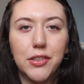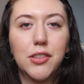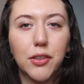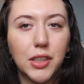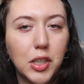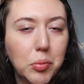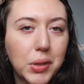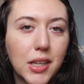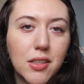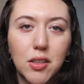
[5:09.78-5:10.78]
is so cute,
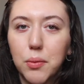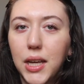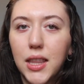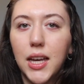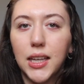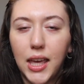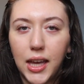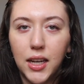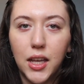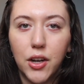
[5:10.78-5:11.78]
because the way that
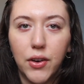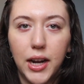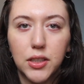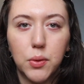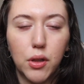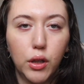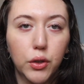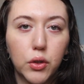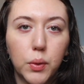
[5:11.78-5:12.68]
Cade interacts with Luke,